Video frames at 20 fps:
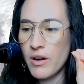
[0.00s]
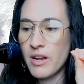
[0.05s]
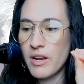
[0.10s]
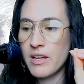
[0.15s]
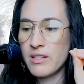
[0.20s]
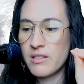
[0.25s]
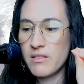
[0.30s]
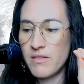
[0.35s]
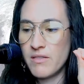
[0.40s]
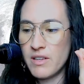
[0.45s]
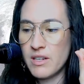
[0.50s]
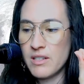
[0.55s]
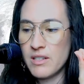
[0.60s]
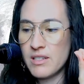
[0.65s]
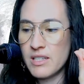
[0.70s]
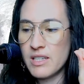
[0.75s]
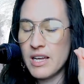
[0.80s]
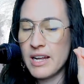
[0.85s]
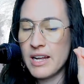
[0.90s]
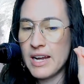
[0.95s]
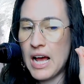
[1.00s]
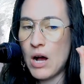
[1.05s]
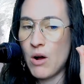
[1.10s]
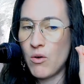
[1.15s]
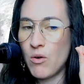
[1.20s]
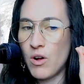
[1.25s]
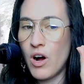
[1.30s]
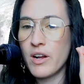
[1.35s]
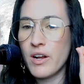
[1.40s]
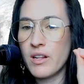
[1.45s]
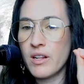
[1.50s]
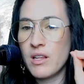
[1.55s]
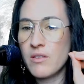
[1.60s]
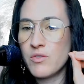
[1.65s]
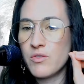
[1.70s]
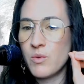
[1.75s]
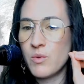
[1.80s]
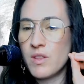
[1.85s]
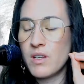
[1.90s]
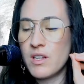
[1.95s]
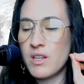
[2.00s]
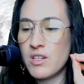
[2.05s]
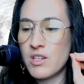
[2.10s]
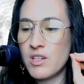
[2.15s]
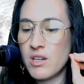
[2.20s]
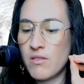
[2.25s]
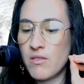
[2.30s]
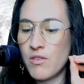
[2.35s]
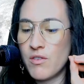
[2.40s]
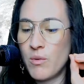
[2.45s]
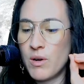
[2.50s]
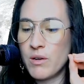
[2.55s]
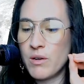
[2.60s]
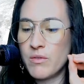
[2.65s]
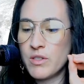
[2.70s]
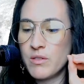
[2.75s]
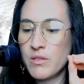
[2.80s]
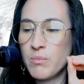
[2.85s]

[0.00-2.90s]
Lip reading: and divinity and how God lives within each and every one of us.